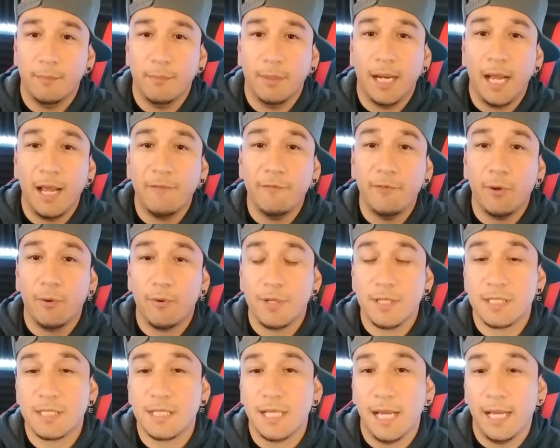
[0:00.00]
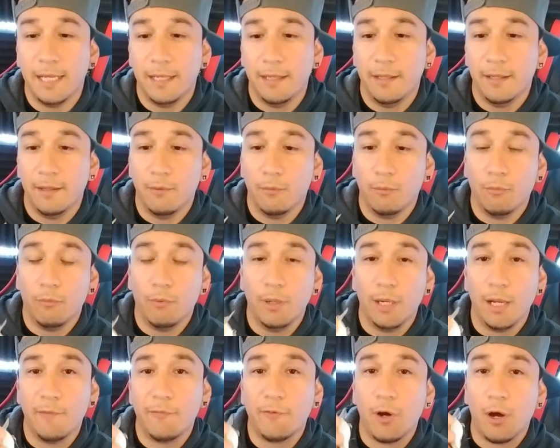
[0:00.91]
But I've noticed that
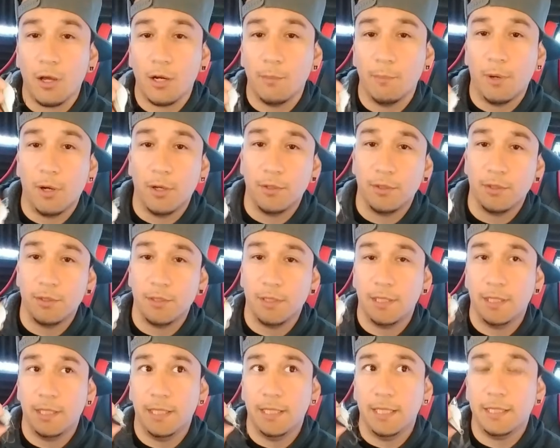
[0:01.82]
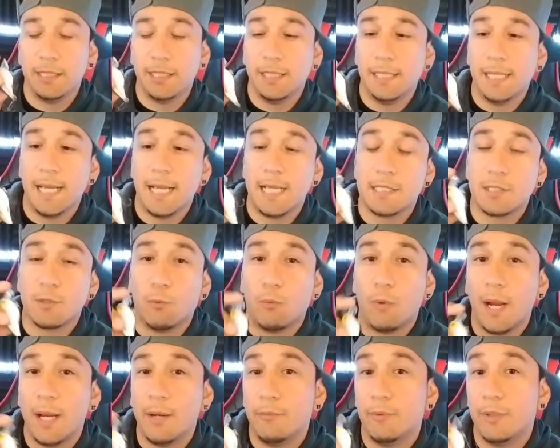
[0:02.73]
when I've caught them on anything that has a
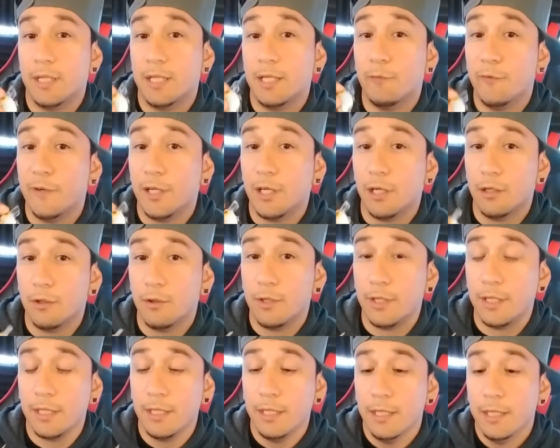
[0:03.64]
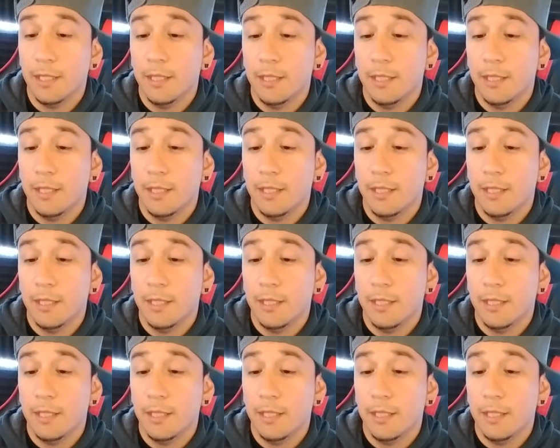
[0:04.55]
white with a different color on it,